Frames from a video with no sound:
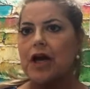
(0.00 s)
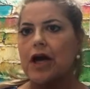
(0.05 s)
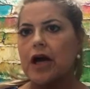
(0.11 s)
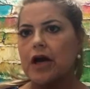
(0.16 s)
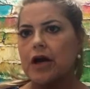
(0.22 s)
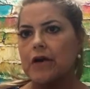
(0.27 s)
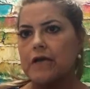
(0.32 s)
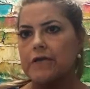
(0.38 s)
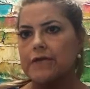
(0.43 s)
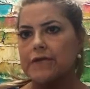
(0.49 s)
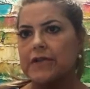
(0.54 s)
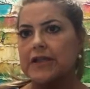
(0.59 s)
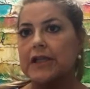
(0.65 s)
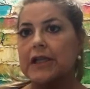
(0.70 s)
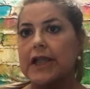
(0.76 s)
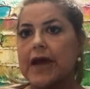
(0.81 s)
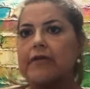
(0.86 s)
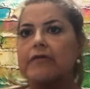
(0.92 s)
of the
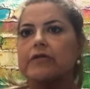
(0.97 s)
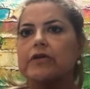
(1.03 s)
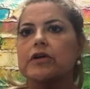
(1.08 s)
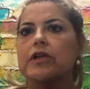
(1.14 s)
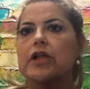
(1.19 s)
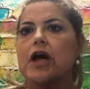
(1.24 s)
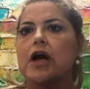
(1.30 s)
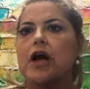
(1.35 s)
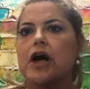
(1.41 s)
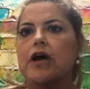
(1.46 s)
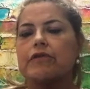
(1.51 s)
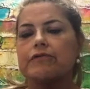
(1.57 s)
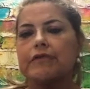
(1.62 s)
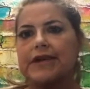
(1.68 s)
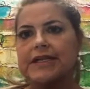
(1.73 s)
level of